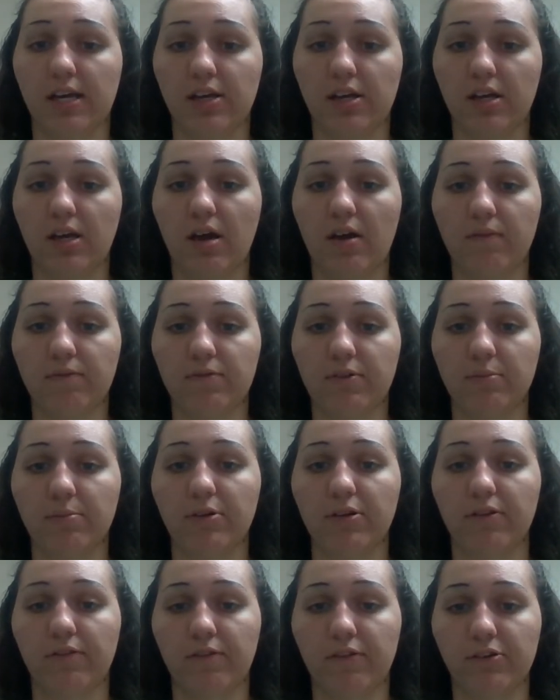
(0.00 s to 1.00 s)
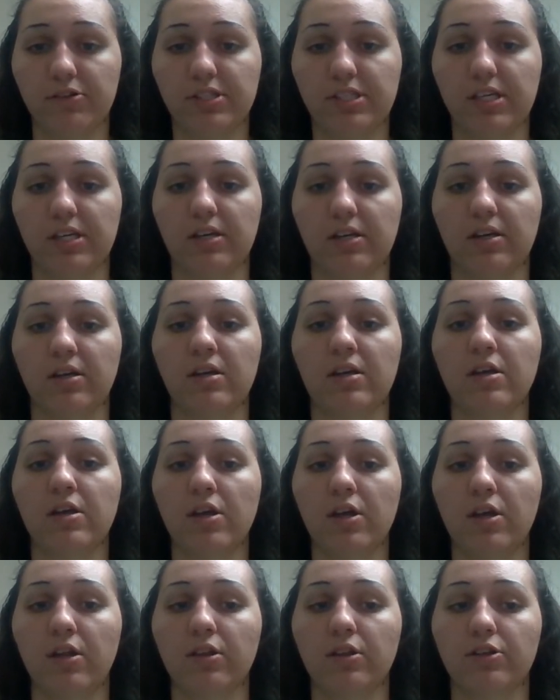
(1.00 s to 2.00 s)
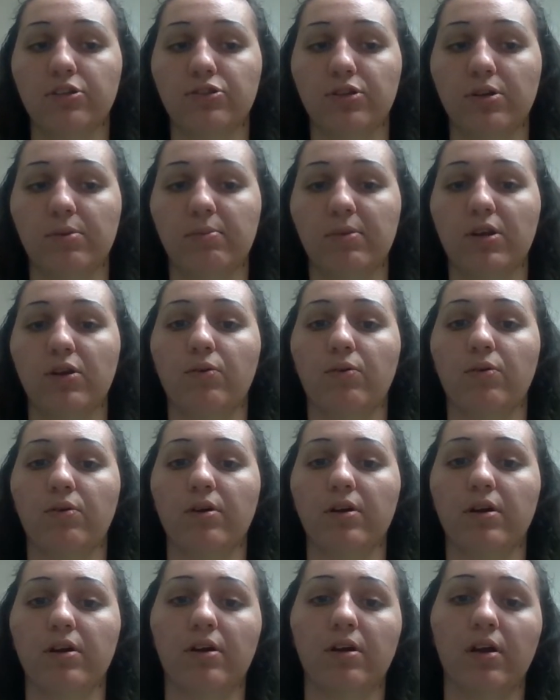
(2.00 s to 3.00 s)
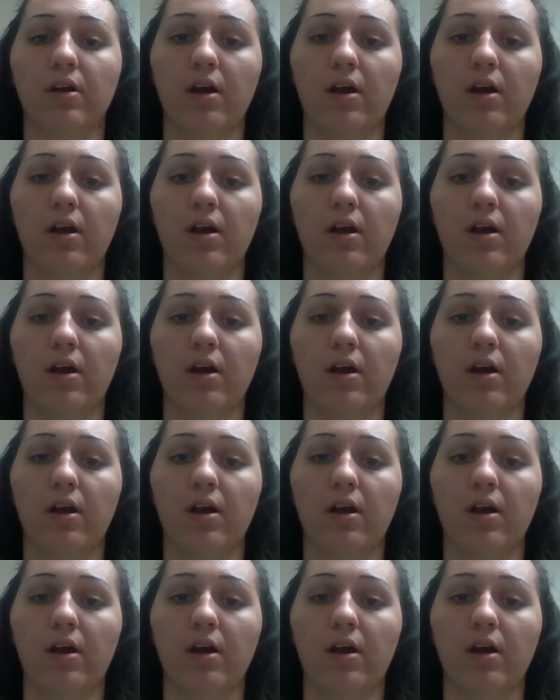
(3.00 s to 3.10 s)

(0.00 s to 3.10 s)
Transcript: could come from refusing the treatment, or